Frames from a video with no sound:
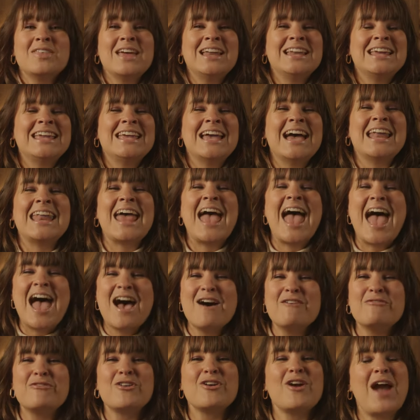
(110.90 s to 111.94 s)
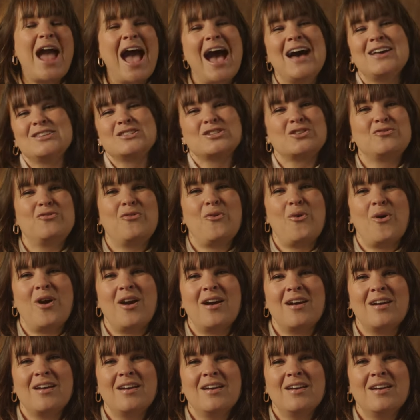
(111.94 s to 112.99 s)
than he had ever asked
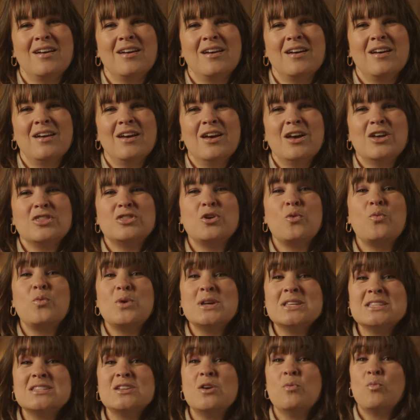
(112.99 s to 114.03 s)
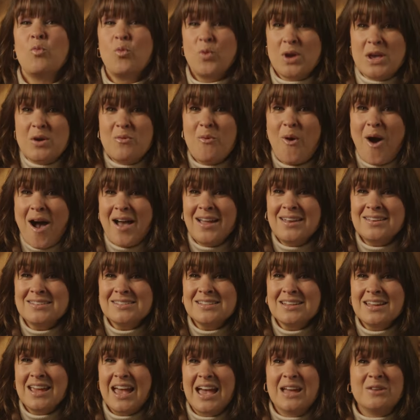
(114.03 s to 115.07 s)
for. The wisdom we
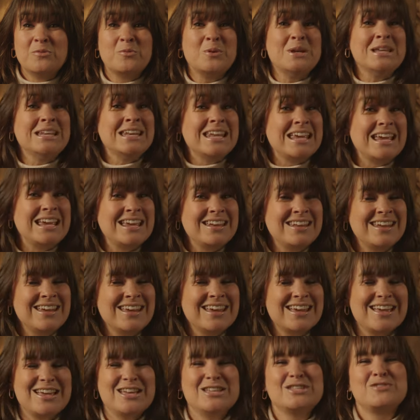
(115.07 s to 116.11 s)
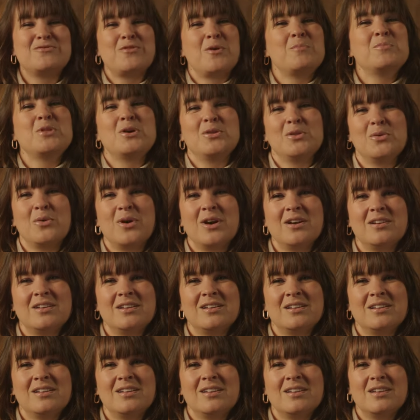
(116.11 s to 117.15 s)
want and we need is from the Lord.
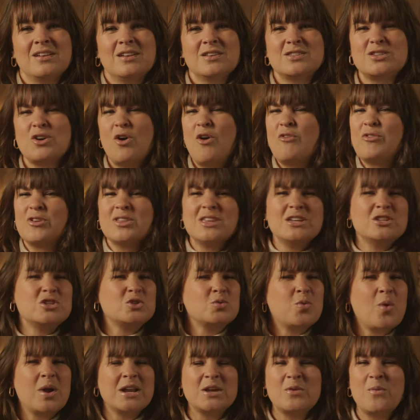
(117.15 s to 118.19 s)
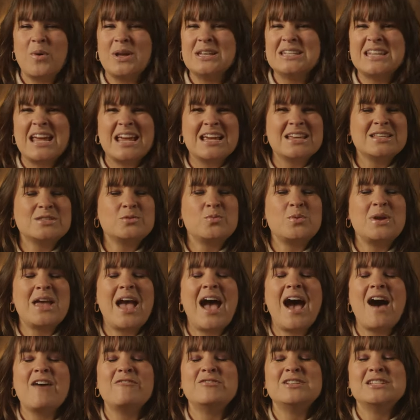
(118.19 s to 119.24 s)
So over these 21 days, we
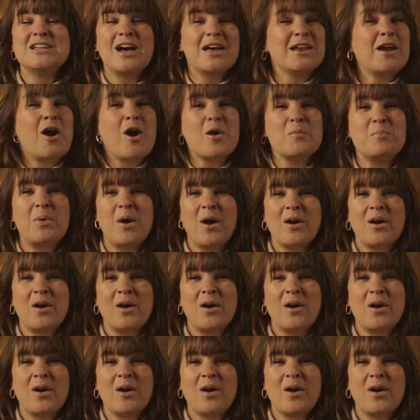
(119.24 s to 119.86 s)
have done our